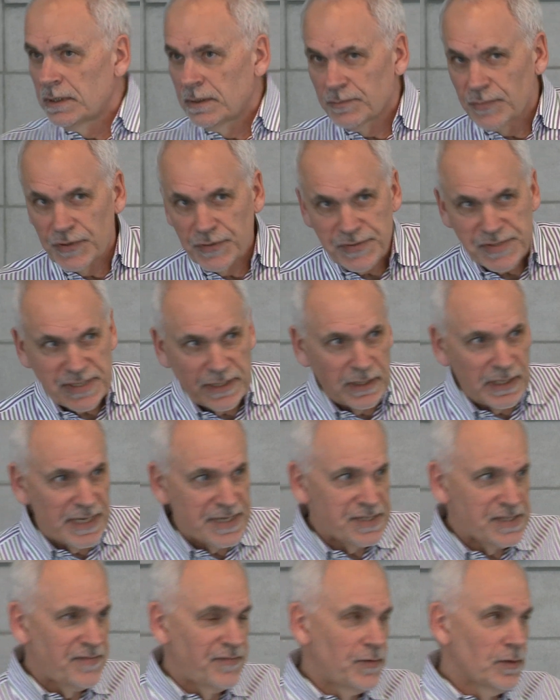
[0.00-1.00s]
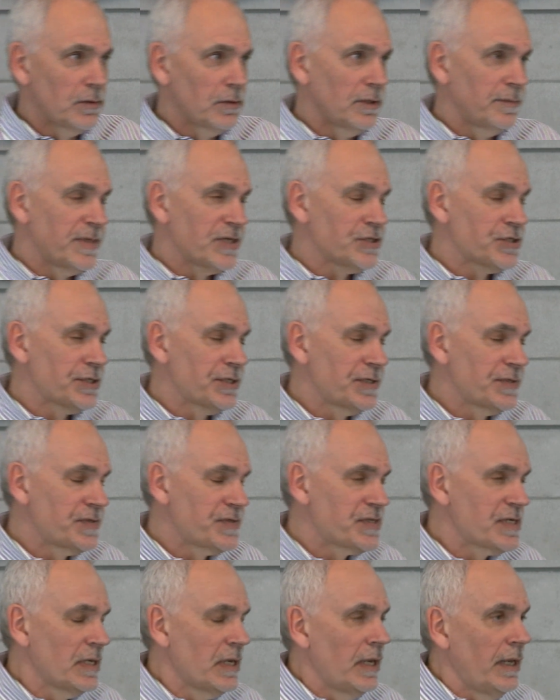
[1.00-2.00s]
producing less fuel
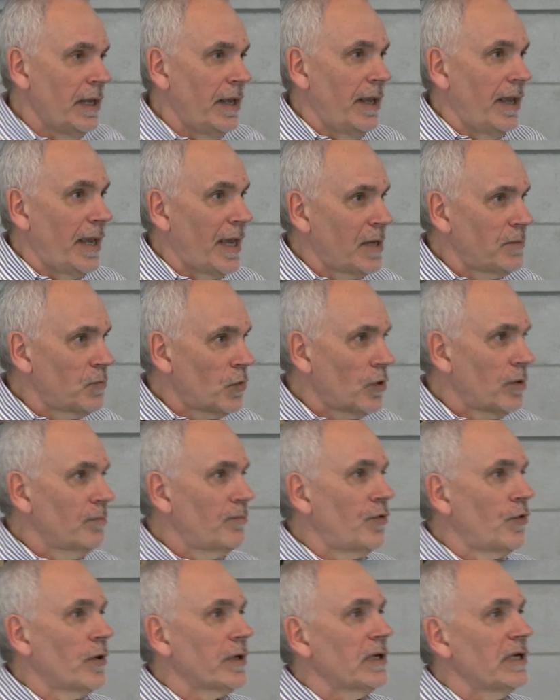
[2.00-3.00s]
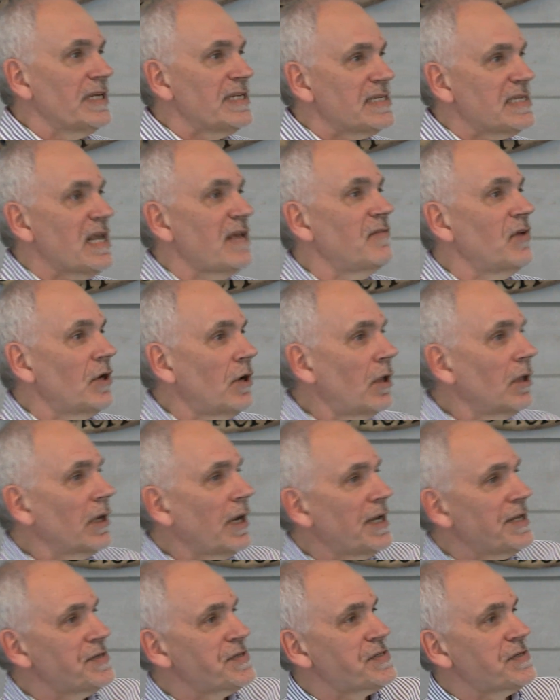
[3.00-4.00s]
emissions, and more importantly, saving all
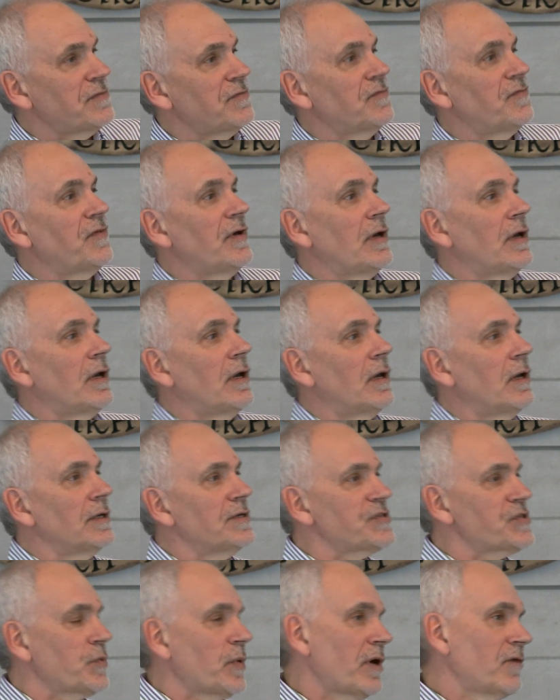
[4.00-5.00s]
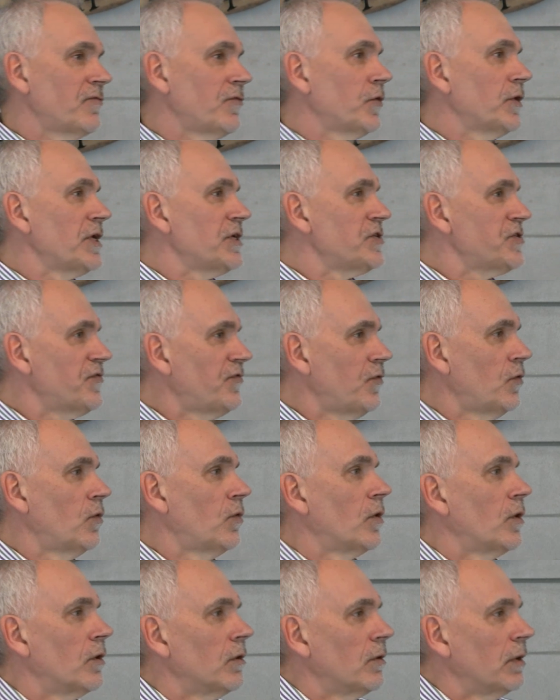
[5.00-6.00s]
kinds of square footage
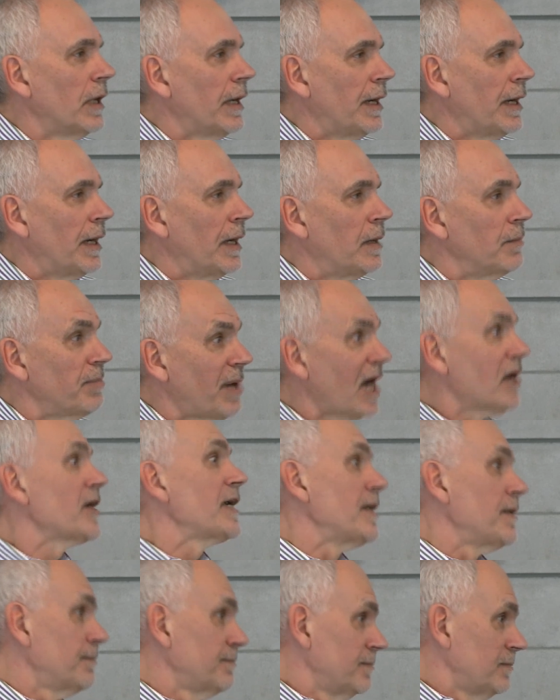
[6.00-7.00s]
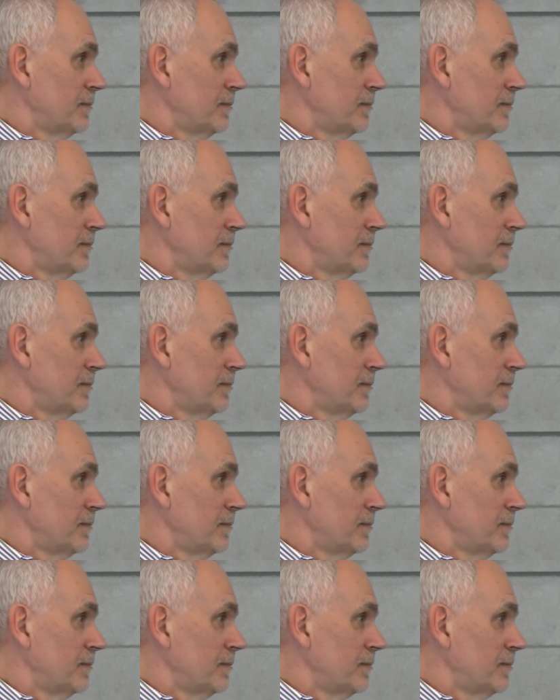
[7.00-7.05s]
for parking.